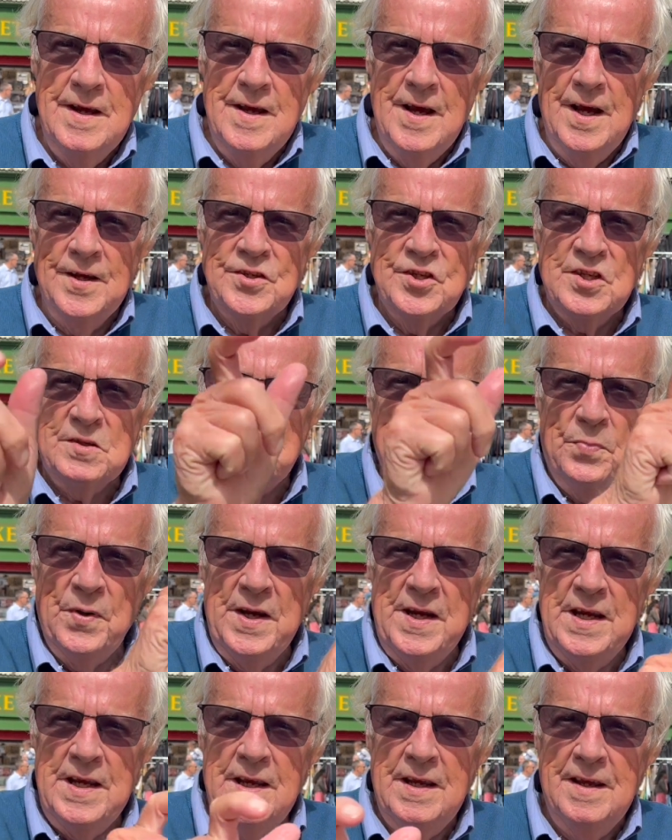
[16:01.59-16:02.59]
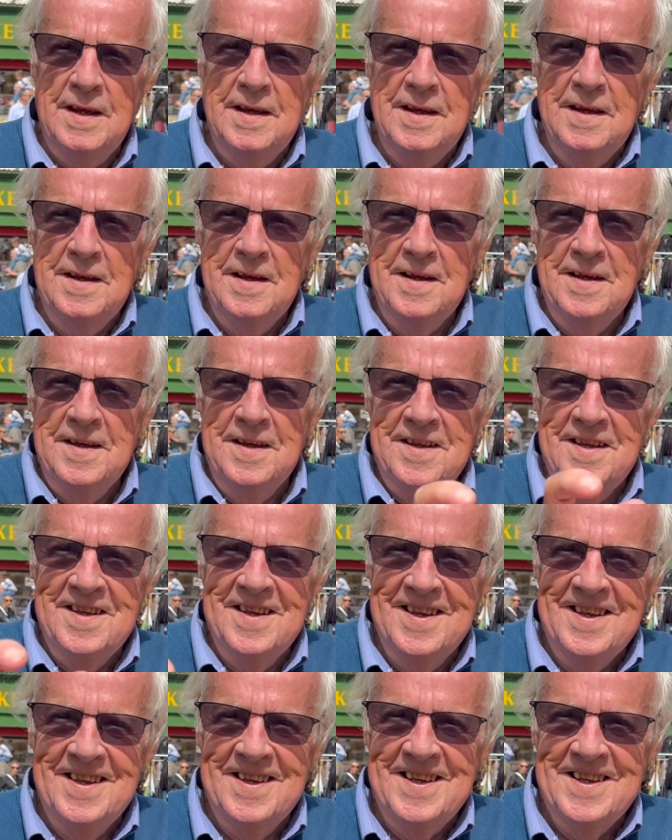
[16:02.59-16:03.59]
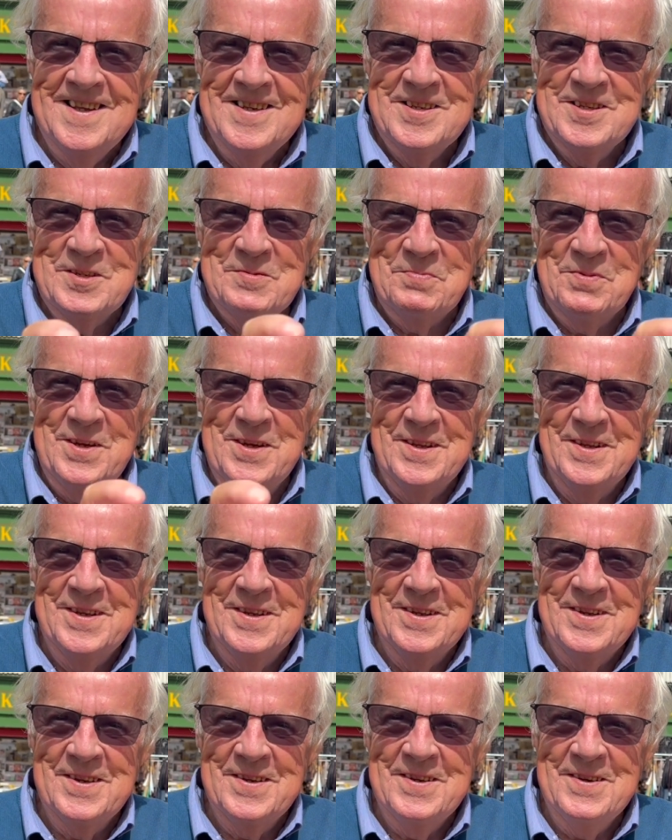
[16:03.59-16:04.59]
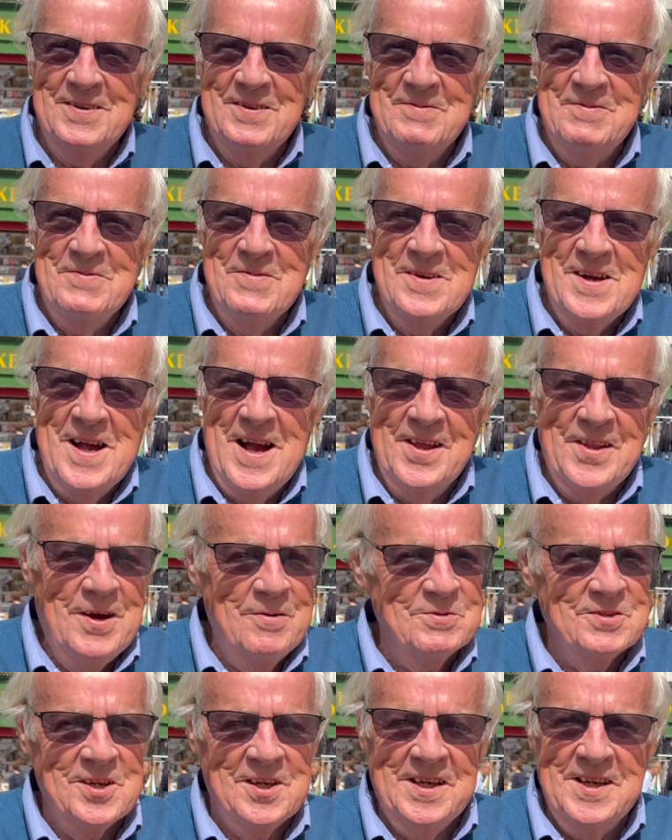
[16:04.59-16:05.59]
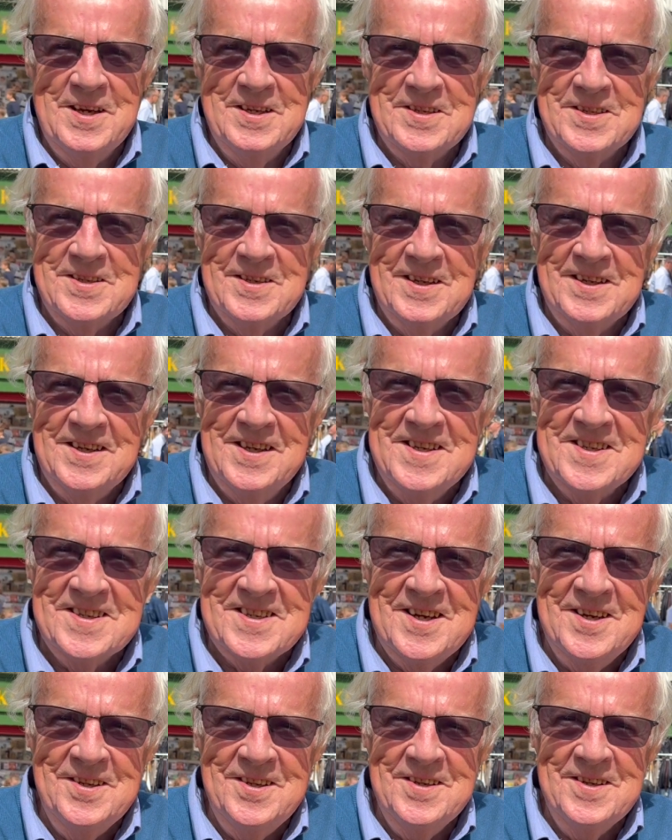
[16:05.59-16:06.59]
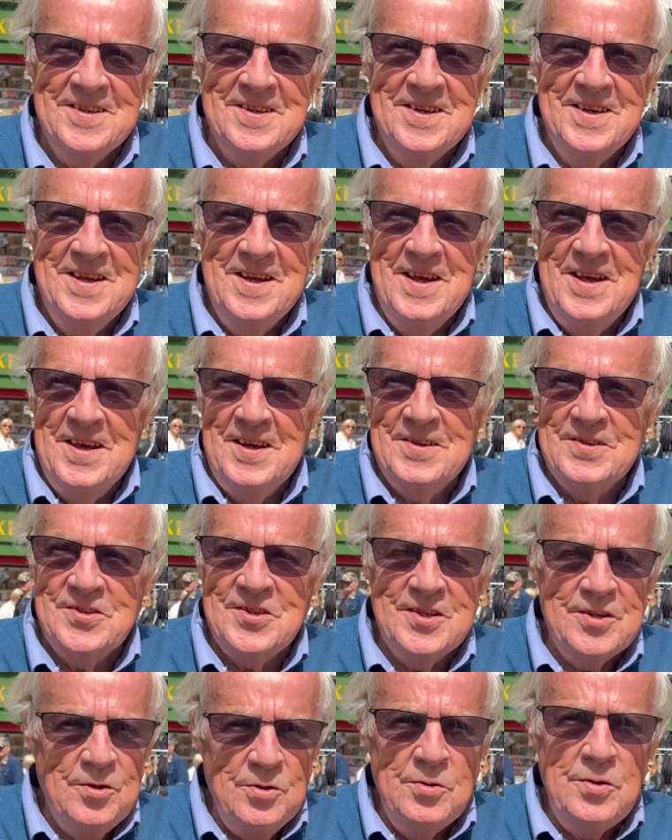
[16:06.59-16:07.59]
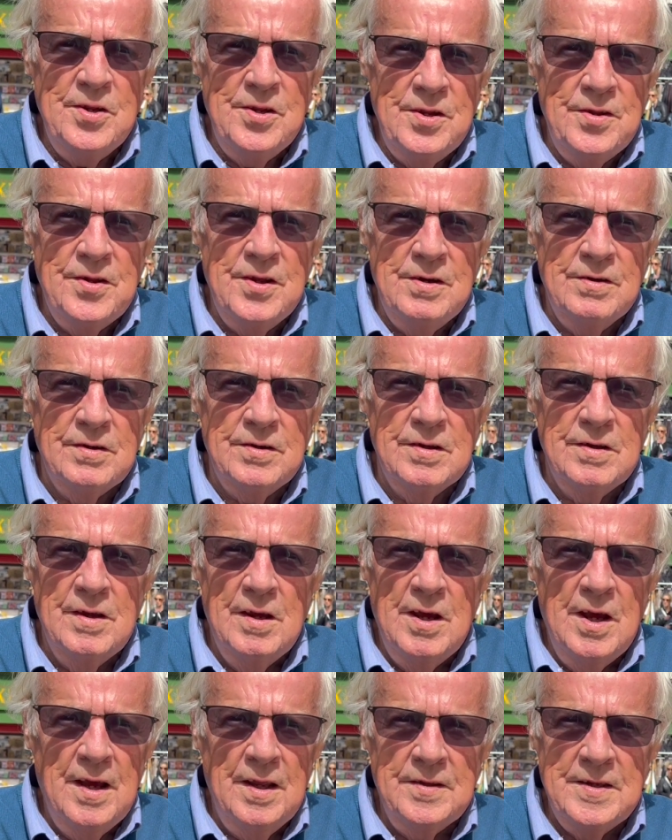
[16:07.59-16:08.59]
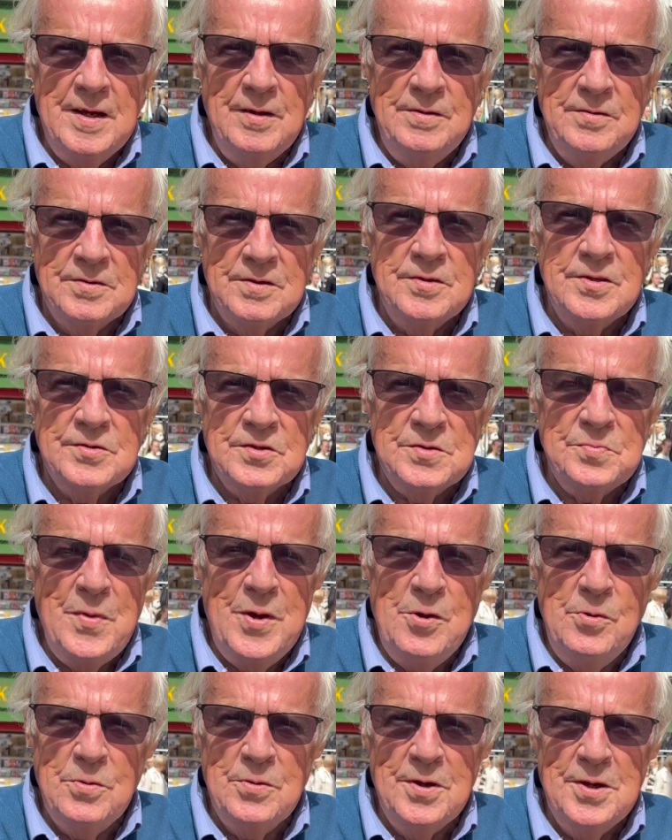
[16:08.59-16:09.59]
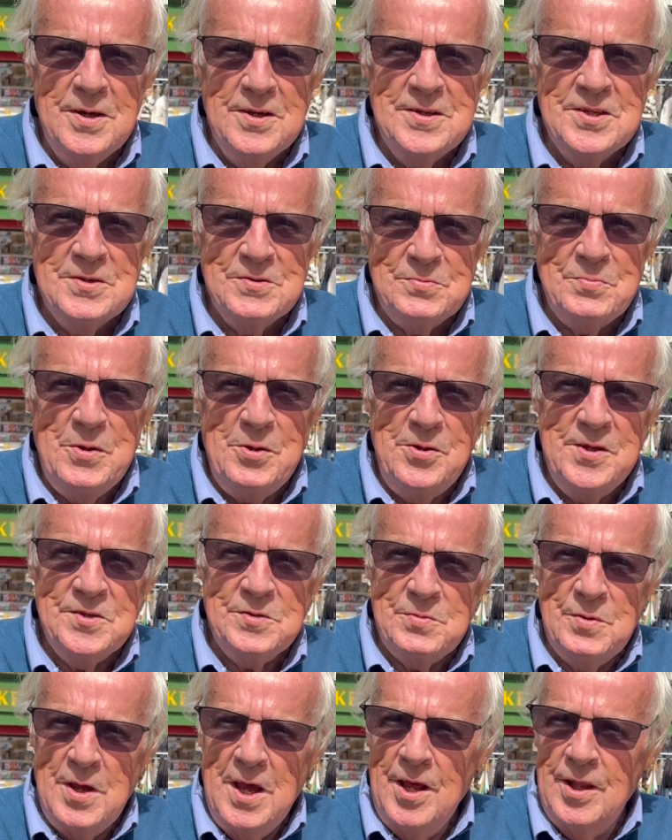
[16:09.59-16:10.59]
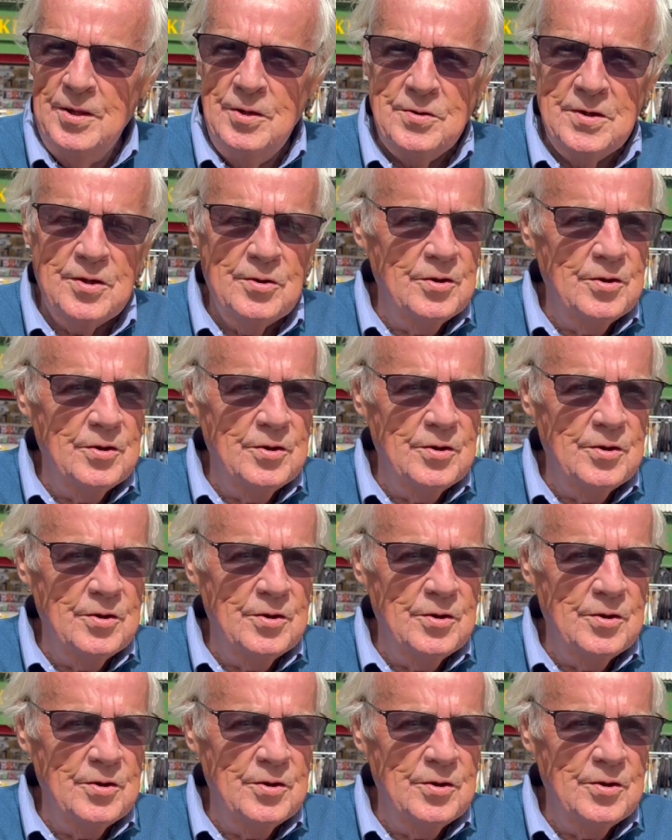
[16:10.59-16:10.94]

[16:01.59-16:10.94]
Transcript: and spray the, and that was a great seller. They said, "Oh, tell you, smell this. Look,